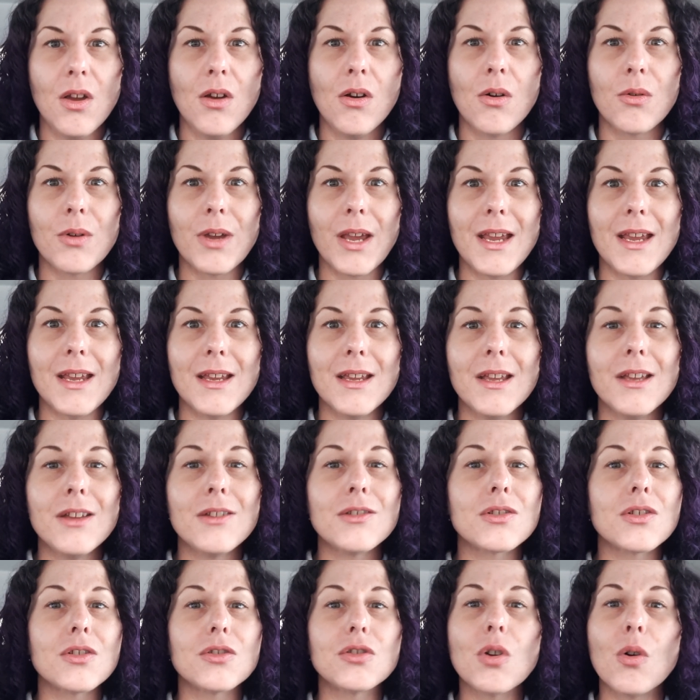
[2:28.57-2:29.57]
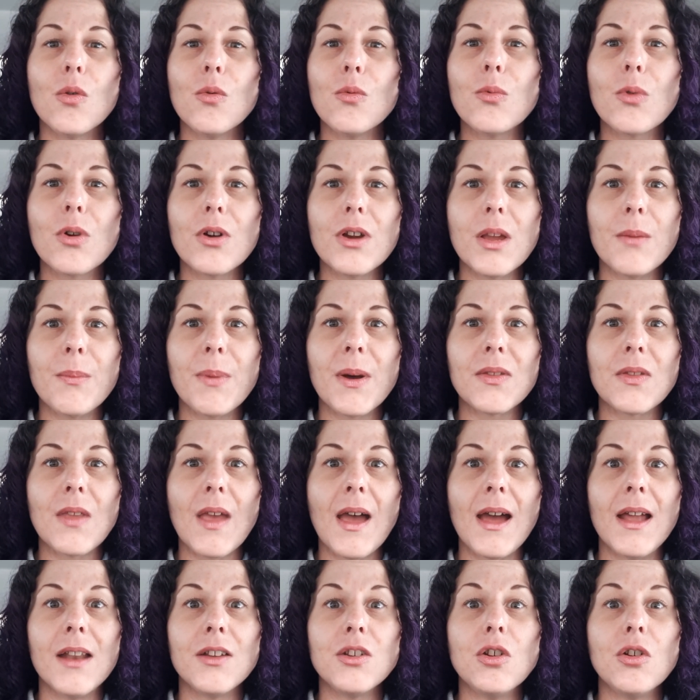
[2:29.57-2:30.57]
Okay, so don't worry about
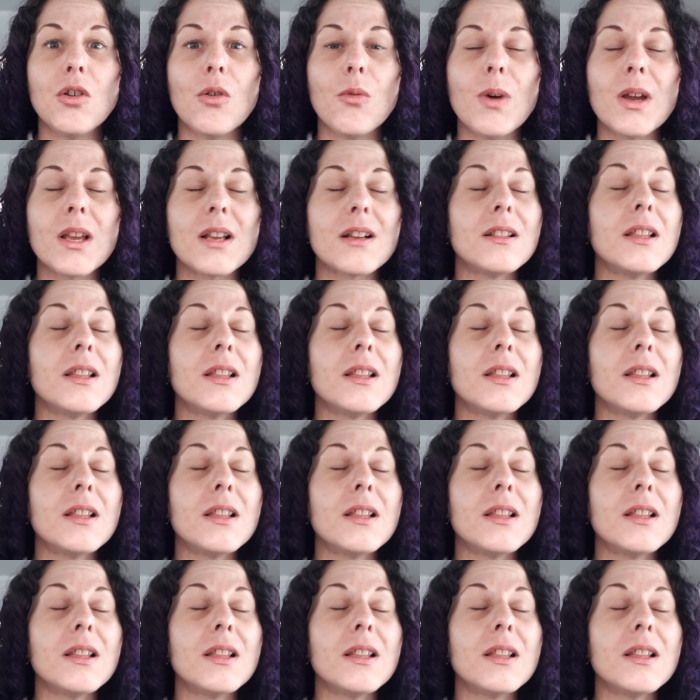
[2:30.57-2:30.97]
that. You know what?